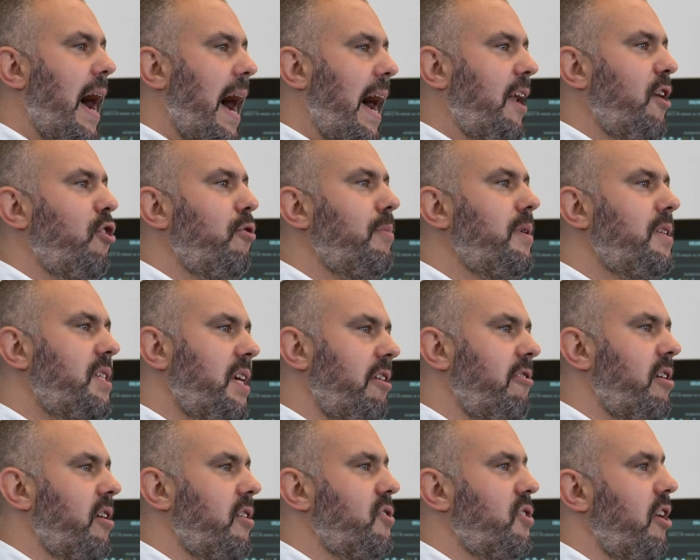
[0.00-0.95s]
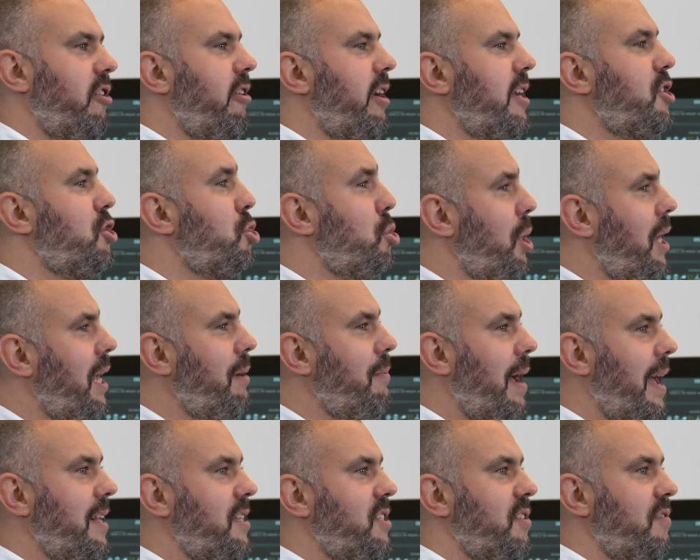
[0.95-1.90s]
handle materials that are extreme
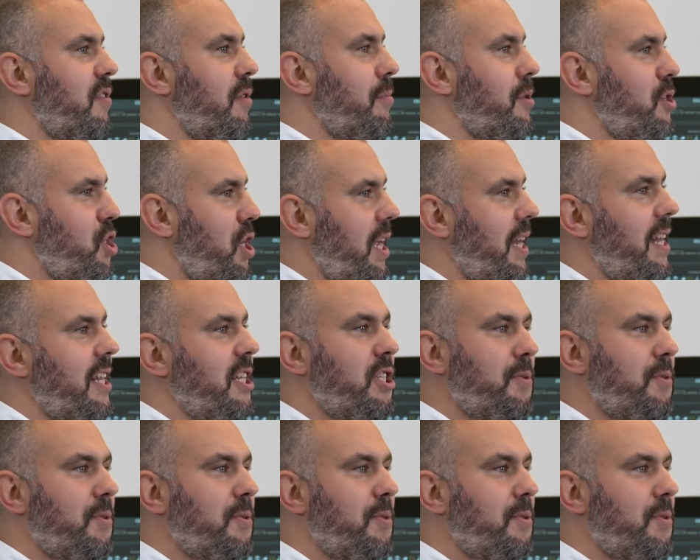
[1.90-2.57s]
ends of the machining